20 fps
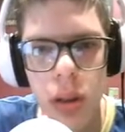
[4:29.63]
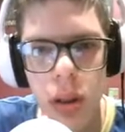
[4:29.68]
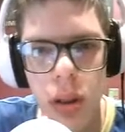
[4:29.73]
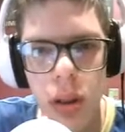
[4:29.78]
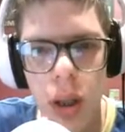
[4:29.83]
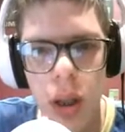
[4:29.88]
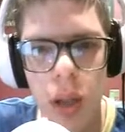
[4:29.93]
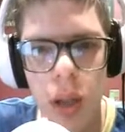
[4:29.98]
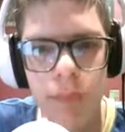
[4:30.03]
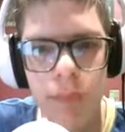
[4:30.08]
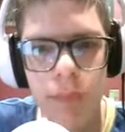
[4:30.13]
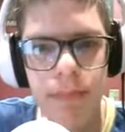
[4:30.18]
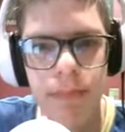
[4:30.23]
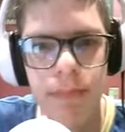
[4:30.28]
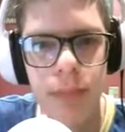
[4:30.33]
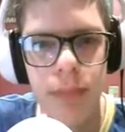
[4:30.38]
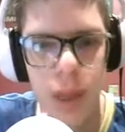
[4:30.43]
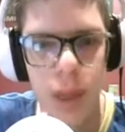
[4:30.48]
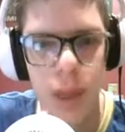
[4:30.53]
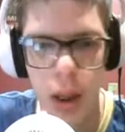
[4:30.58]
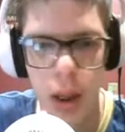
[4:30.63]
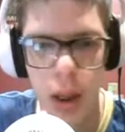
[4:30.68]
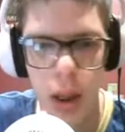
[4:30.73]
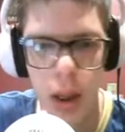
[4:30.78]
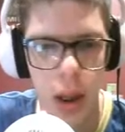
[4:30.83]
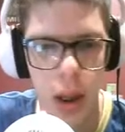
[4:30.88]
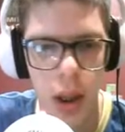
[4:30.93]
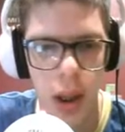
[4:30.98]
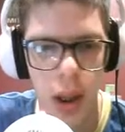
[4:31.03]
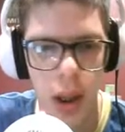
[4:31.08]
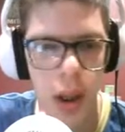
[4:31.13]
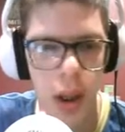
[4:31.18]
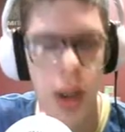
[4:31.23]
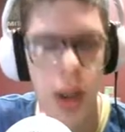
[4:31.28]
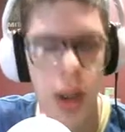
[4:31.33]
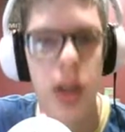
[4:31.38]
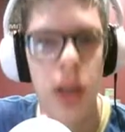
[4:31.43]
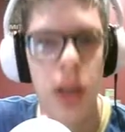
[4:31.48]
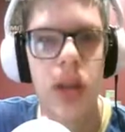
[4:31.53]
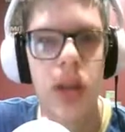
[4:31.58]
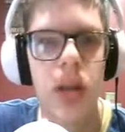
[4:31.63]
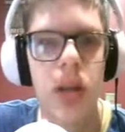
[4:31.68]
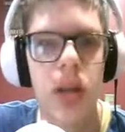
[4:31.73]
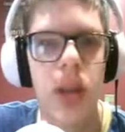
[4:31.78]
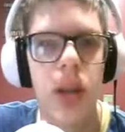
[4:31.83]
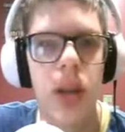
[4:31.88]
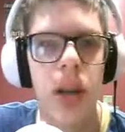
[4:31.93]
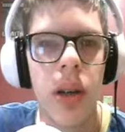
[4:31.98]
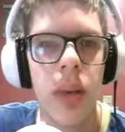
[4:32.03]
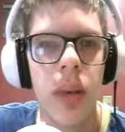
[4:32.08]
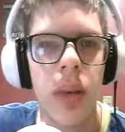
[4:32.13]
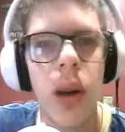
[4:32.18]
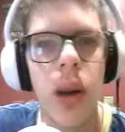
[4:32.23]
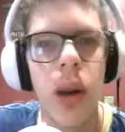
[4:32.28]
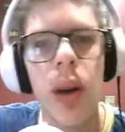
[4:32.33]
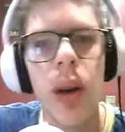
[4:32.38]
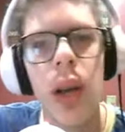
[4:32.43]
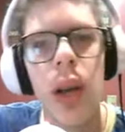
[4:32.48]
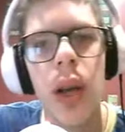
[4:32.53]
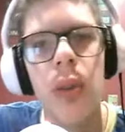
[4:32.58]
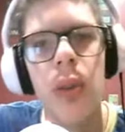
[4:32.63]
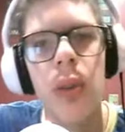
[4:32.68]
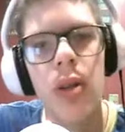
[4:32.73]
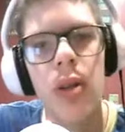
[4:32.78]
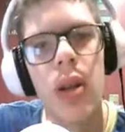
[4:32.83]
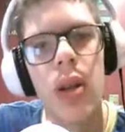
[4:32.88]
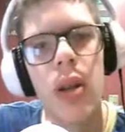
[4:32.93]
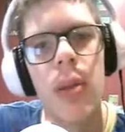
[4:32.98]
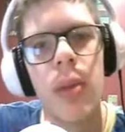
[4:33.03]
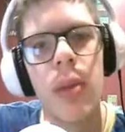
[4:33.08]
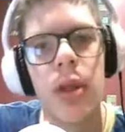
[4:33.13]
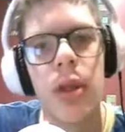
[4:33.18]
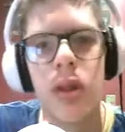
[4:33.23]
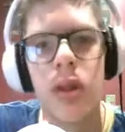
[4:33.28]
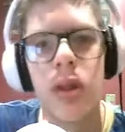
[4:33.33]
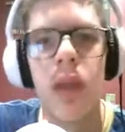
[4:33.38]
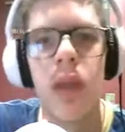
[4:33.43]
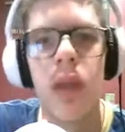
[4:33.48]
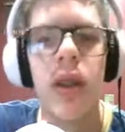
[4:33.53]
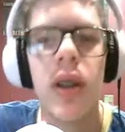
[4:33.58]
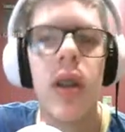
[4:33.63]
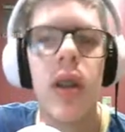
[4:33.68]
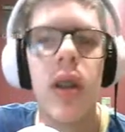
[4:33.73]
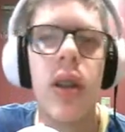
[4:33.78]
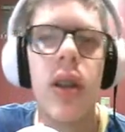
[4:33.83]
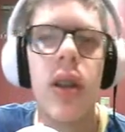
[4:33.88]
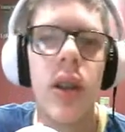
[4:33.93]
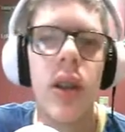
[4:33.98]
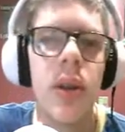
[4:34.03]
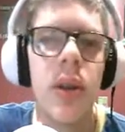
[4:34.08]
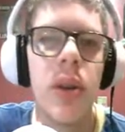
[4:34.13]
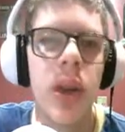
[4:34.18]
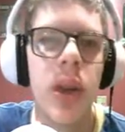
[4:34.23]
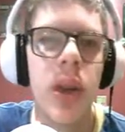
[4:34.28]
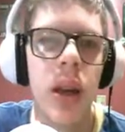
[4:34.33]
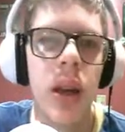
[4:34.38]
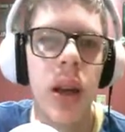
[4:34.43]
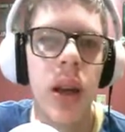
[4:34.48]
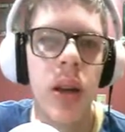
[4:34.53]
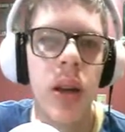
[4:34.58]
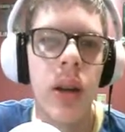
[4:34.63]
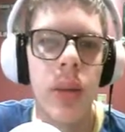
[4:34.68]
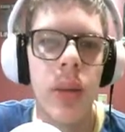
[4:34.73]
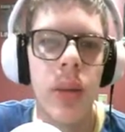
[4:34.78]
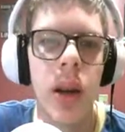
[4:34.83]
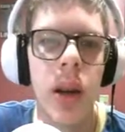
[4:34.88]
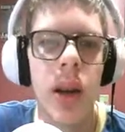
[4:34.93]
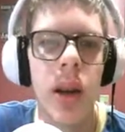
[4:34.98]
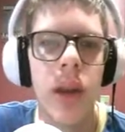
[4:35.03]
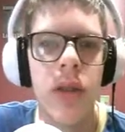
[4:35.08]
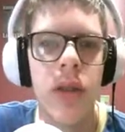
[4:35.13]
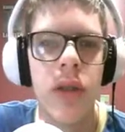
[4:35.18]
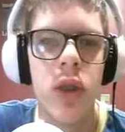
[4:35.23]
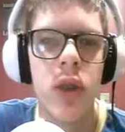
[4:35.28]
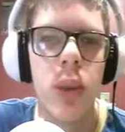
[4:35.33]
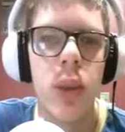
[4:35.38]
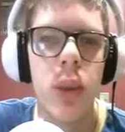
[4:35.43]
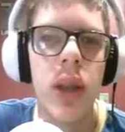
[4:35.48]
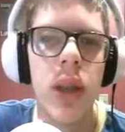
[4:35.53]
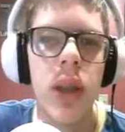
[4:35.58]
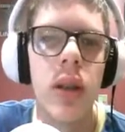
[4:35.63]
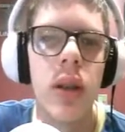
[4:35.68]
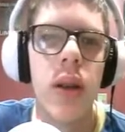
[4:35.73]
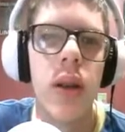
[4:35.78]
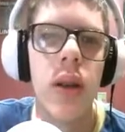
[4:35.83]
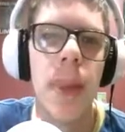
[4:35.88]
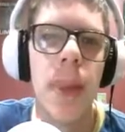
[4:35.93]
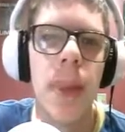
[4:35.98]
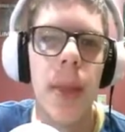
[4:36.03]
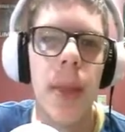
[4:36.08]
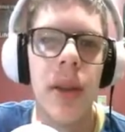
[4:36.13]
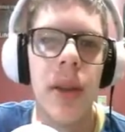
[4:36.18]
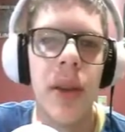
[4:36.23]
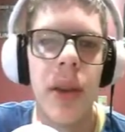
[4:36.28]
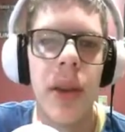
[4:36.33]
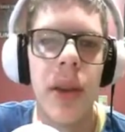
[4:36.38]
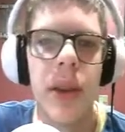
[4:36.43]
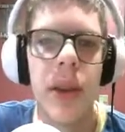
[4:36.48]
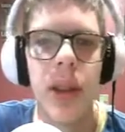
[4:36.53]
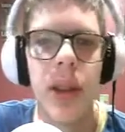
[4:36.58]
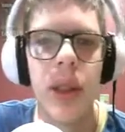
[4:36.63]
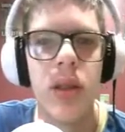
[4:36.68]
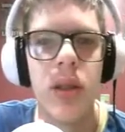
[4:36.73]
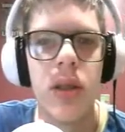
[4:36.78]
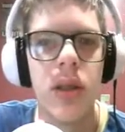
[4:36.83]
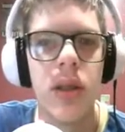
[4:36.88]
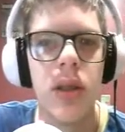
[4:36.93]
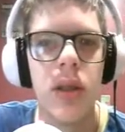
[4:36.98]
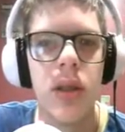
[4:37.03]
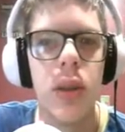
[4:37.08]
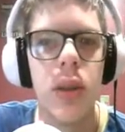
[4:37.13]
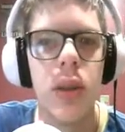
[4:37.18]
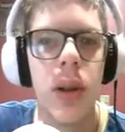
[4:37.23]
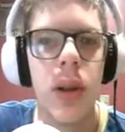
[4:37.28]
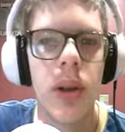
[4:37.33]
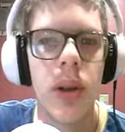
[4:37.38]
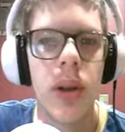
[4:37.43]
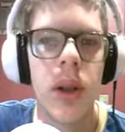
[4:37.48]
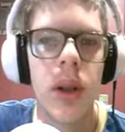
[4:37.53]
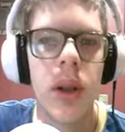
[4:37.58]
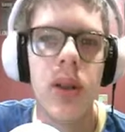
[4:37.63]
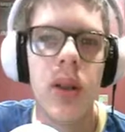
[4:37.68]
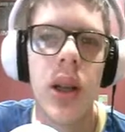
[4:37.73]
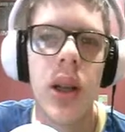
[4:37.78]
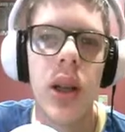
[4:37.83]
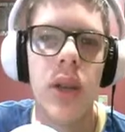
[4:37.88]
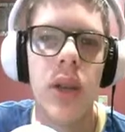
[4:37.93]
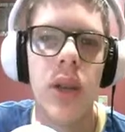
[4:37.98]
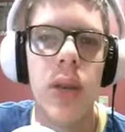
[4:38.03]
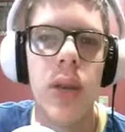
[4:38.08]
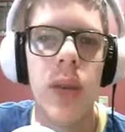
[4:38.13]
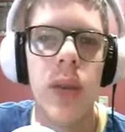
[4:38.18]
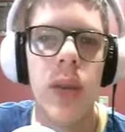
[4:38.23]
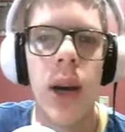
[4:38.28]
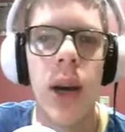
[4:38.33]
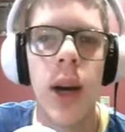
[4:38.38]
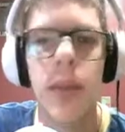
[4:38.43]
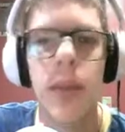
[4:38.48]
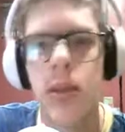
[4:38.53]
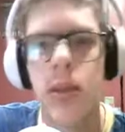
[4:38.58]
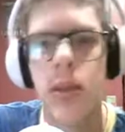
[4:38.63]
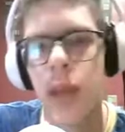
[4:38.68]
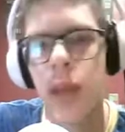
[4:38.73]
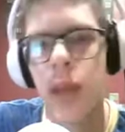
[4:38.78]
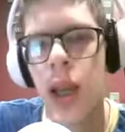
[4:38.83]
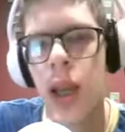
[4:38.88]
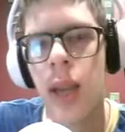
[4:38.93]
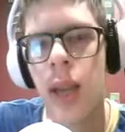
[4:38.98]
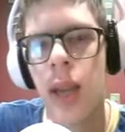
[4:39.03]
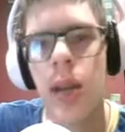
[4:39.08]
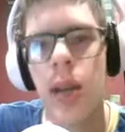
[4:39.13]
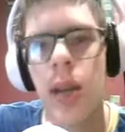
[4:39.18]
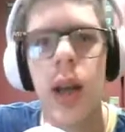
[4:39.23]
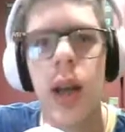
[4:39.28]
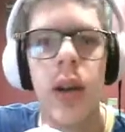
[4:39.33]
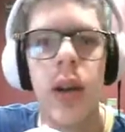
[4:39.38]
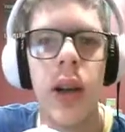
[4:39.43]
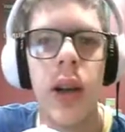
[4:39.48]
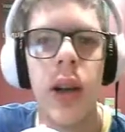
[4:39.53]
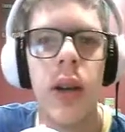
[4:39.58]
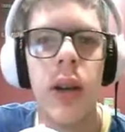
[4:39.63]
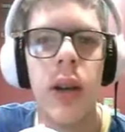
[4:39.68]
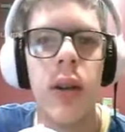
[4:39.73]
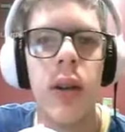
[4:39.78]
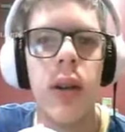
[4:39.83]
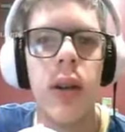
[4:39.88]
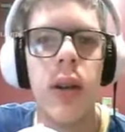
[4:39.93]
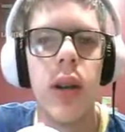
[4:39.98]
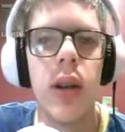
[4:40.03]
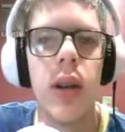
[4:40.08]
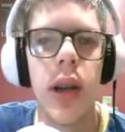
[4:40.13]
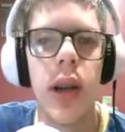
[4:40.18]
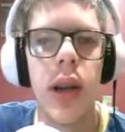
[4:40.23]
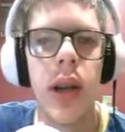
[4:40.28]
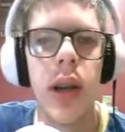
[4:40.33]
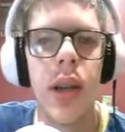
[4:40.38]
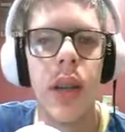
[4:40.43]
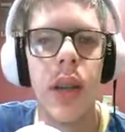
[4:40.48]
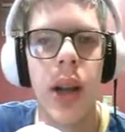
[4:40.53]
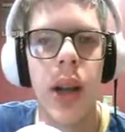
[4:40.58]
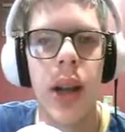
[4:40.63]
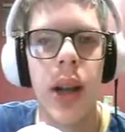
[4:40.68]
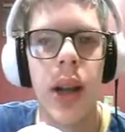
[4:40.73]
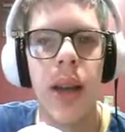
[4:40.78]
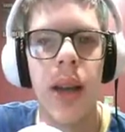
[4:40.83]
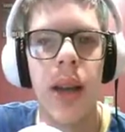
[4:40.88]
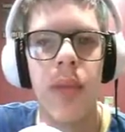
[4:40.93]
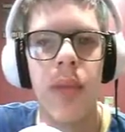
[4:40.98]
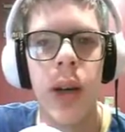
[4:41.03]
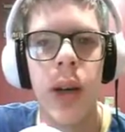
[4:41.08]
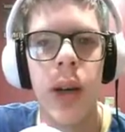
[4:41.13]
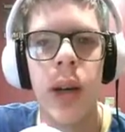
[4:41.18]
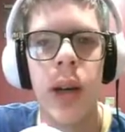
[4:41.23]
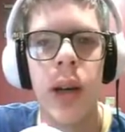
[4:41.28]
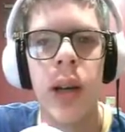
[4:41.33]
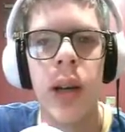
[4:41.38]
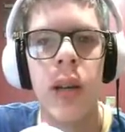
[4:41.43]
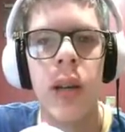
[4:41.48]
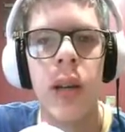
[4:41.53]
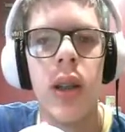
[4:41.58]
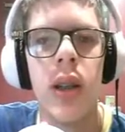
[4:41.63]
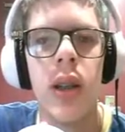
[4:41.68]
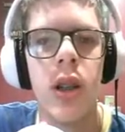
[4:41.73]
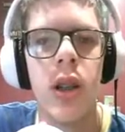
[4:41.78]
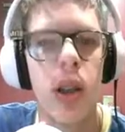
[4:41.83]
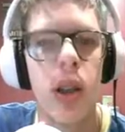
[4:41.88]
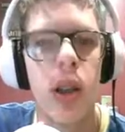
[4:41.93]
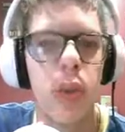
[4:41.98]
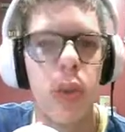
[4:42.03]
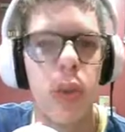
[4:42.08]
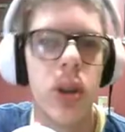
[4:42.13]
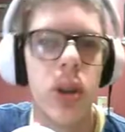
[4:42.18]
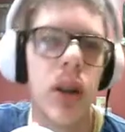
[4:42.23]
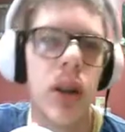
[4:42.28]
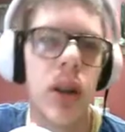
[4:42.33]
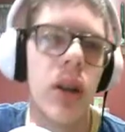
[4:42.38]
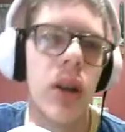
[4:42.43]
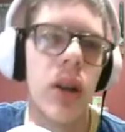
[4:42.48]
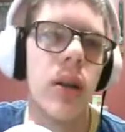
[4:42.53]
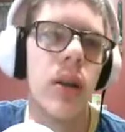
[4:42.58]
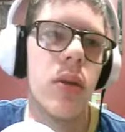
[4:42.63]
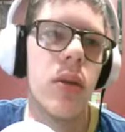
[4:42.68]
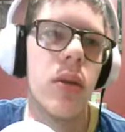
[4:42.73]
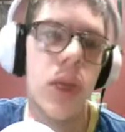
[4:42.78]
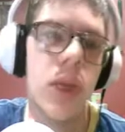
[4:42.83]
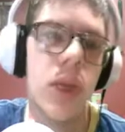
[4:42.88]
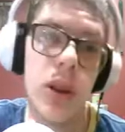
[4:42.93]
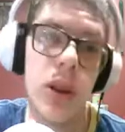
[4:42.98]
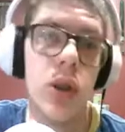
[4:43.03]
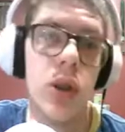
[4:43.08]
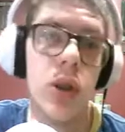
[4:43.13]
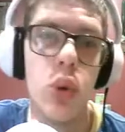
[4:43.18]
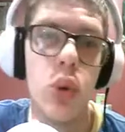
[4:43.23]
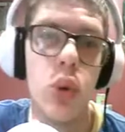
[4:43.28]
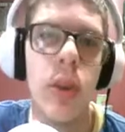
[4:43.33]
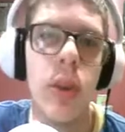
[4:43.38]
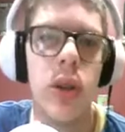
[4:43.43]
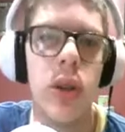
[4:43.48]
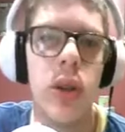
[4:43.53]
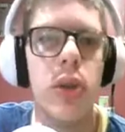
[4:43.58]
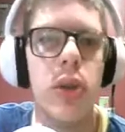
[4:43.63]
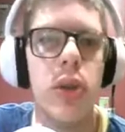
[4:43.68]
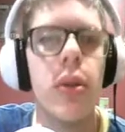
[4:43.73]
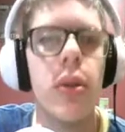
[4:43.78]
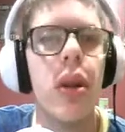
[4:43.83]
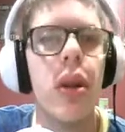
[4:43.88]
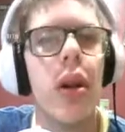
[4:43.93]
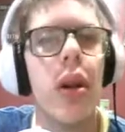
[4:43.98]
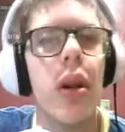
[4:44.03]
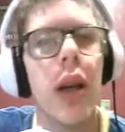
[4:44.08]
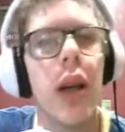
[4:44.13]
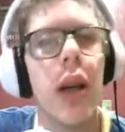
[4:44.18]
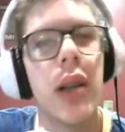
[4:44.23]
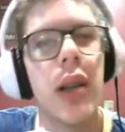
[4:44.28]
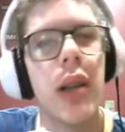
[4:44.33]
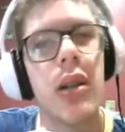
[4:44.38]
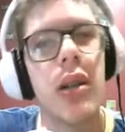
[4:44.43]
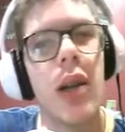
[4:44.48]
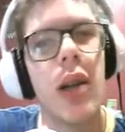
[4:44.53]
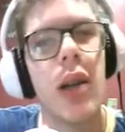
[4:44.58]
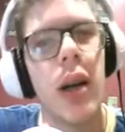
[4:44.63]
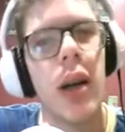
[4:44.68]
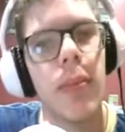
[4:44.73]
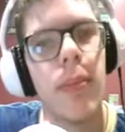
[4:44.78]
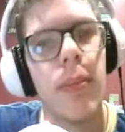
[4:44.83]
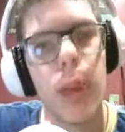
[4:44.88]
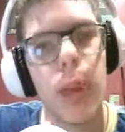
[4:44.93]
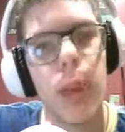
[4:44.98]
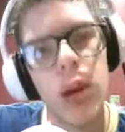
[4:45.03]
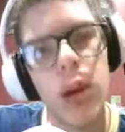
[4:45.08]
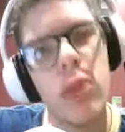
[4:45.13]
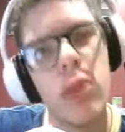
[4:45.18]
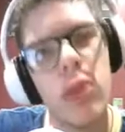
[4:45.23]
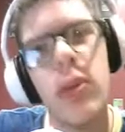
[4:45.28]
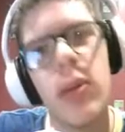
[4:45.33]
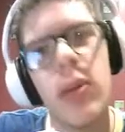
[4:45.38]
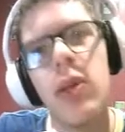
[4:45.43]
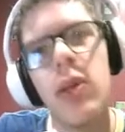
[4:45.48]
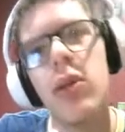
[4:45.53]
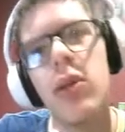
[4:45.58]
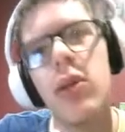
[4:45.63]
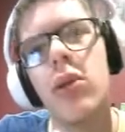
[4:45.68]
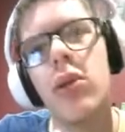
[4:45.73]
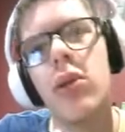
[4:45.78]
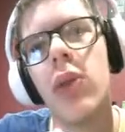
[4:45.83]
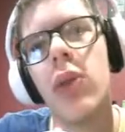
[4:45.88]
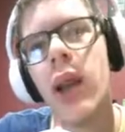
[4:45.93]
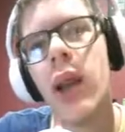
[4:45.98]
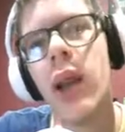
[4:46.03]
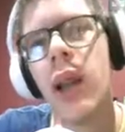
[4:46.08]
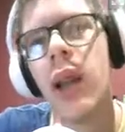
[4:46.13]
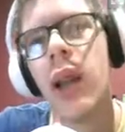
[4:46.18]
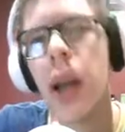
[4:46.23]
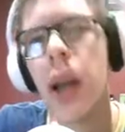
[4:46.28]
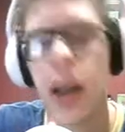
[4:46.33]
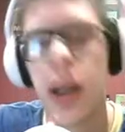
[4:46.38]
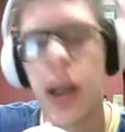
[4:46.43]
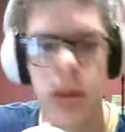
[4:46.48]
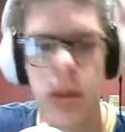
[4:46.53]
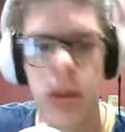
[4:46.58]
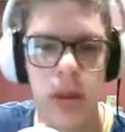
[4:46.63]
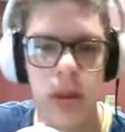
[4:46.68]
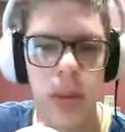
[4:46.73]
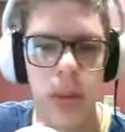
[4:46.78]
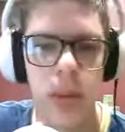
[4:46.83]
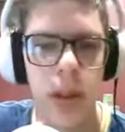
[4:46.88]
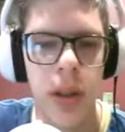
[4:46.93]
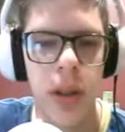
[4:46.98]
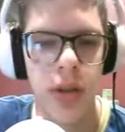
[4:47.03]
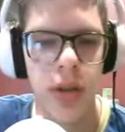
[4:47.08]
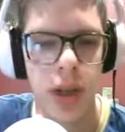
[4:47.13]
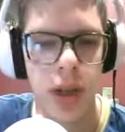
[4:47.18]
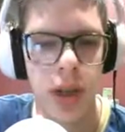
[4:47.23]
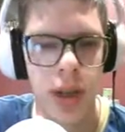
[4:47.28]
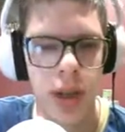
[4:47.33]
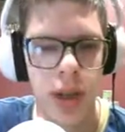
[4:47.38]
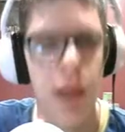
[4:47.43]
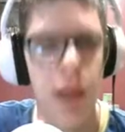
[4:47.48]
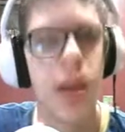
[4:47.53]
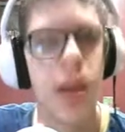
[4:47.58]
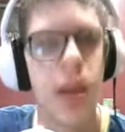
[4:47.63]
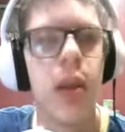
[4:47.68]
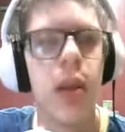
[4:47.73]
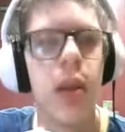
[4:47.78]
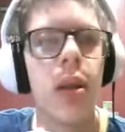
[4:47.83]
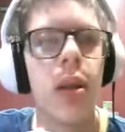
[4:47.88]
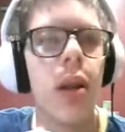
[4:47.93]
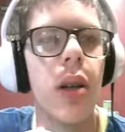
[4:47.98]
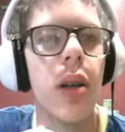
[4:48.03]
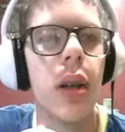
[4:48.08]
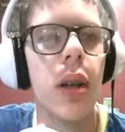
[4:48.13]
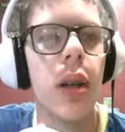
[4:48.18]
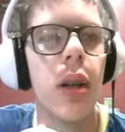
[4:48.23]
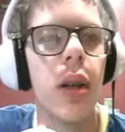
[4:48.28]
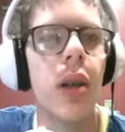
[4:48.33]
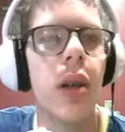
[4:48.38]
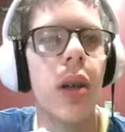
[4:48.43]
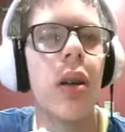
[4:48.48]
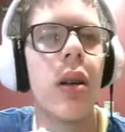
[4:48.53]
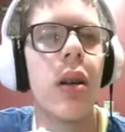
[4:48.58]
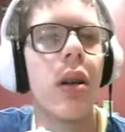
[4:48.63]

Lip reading: I think it's telling me, oh hey, you installed a bunch of stuff. Then you get the LibreOffice suite, and then these are two other things that I threw up top. It's my camera down here, and then I have my software center, which is Ubuntu. It's part Ubuntu, and then it has a little bit of Debian in there.